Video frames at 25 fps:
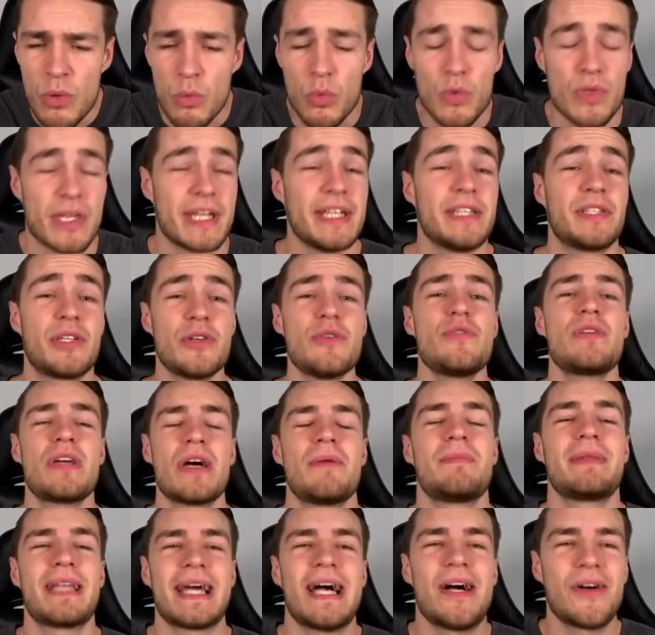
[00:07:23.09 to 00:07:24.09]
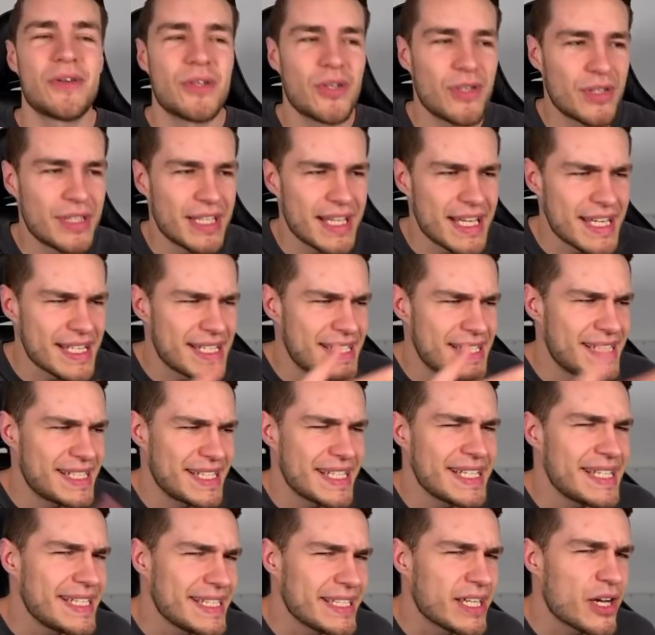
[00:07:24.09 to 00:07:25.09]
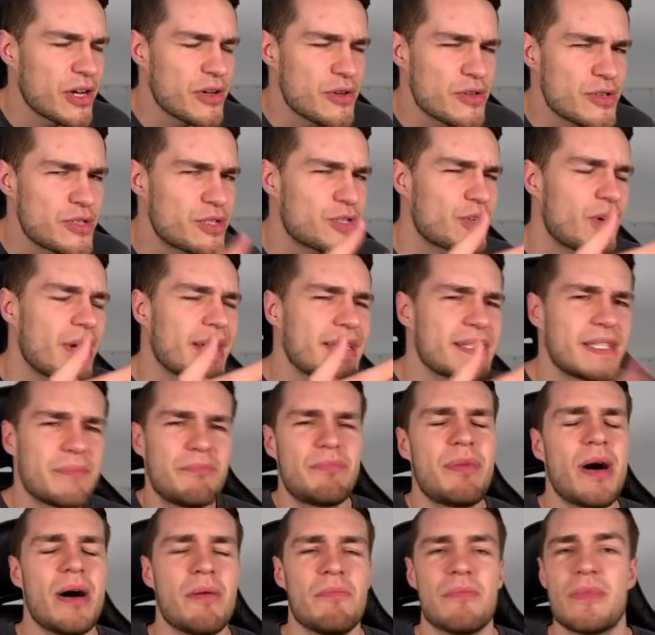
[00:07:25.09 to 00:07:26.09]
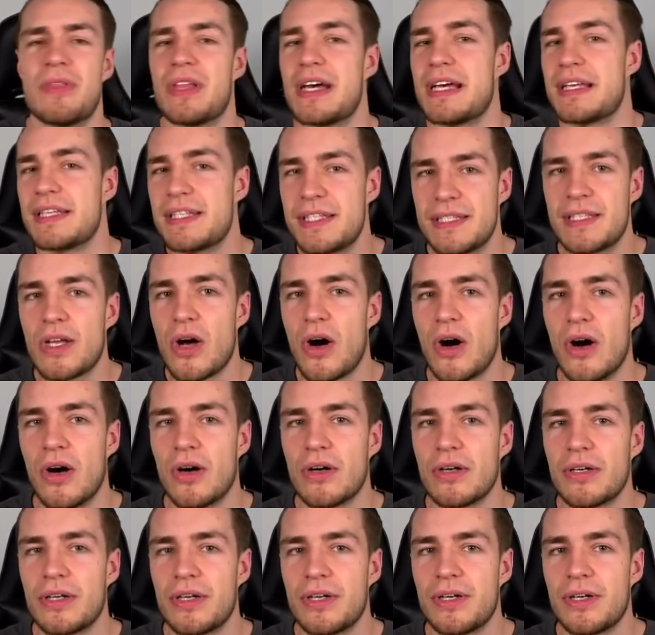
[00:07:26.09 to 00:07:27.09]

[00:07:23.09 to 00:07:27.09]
what they do come down on is CEOs trying to pump their stock.